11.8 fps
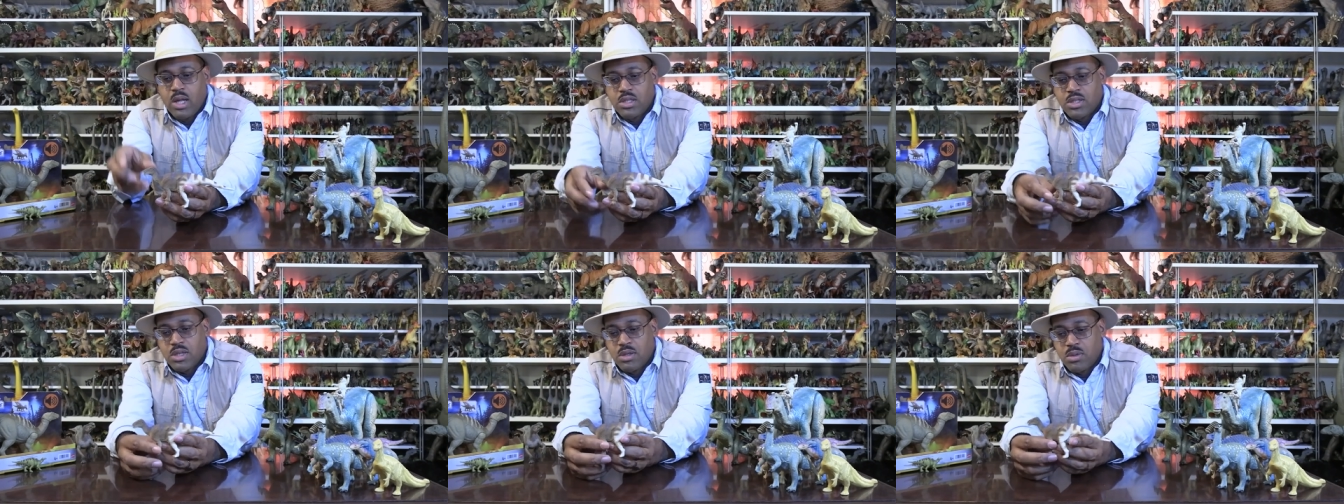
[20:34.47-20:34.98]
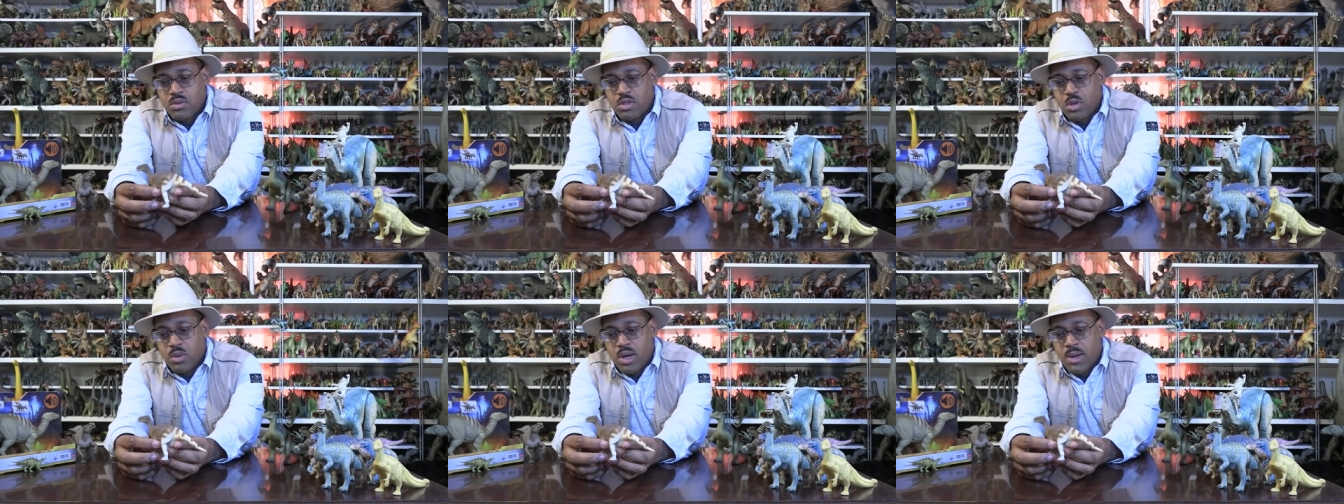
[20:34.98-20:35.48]
to
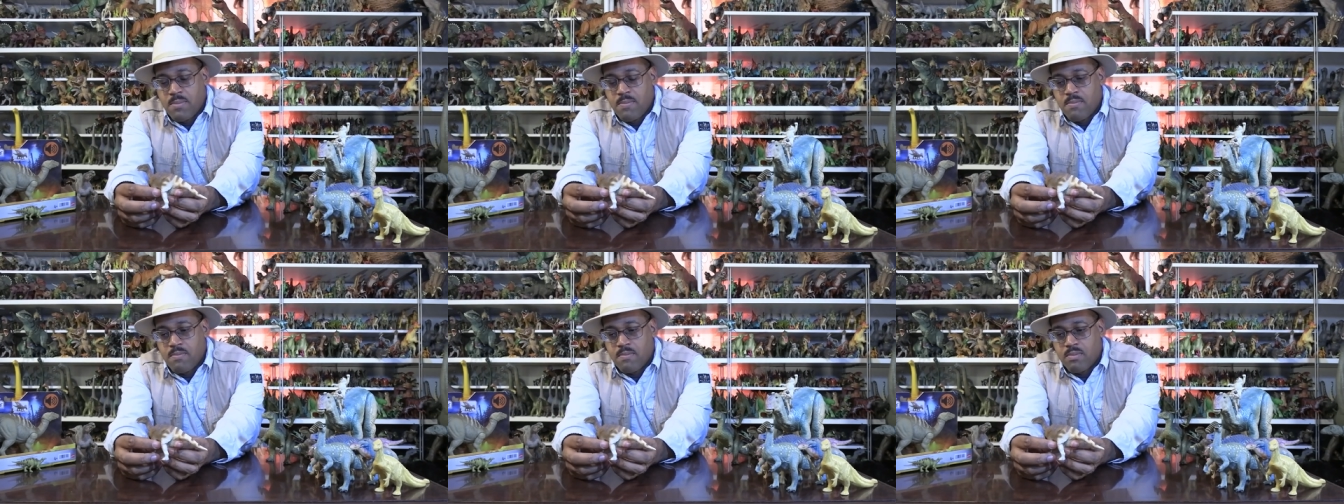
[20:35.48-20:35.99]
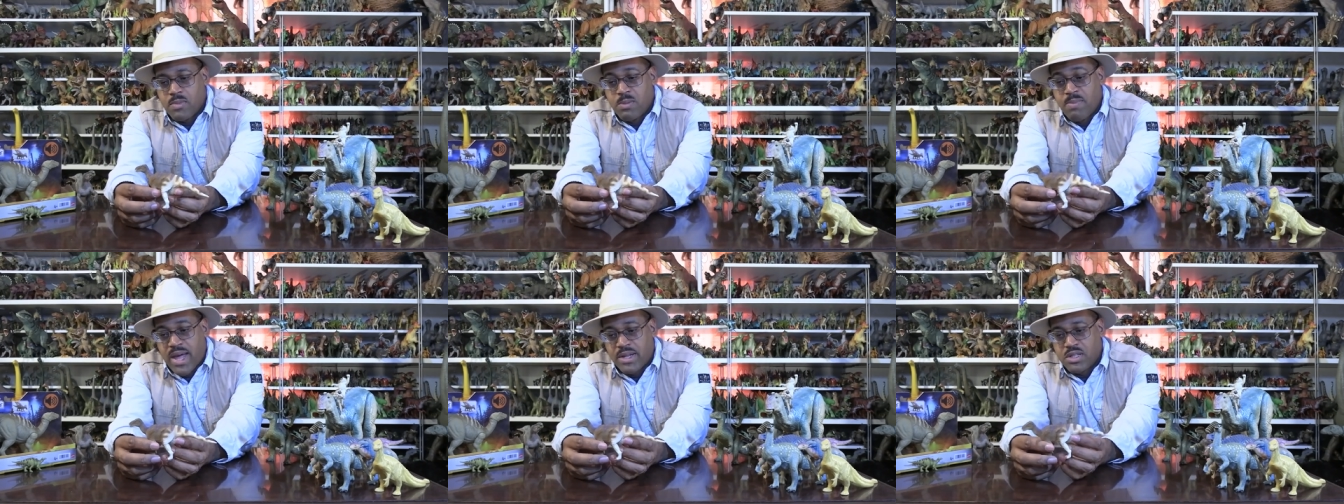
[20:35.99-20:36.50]
to um, to
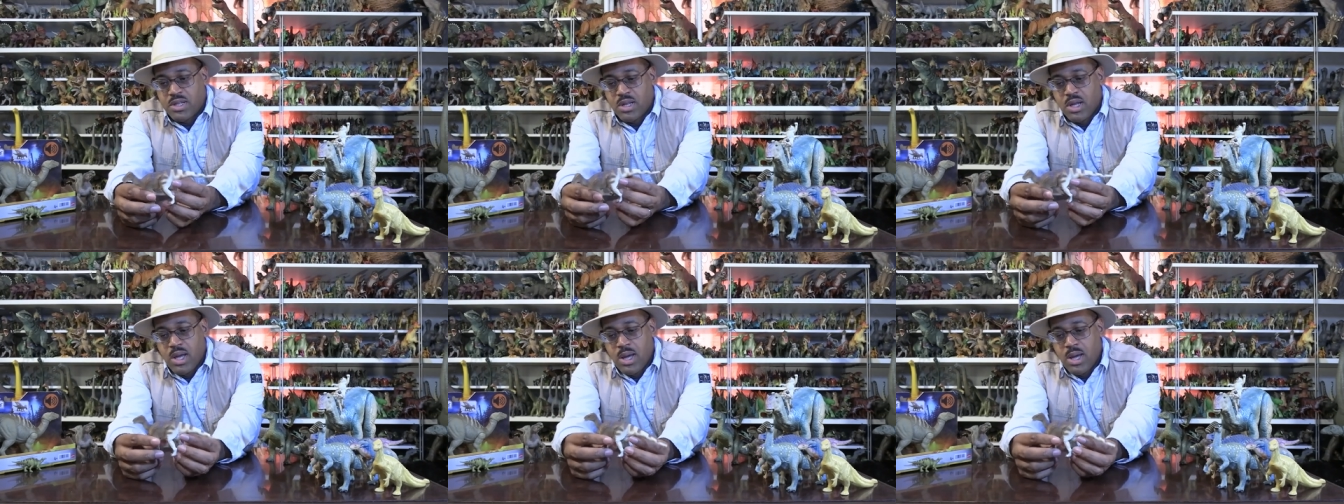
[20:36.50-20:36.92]
balance it.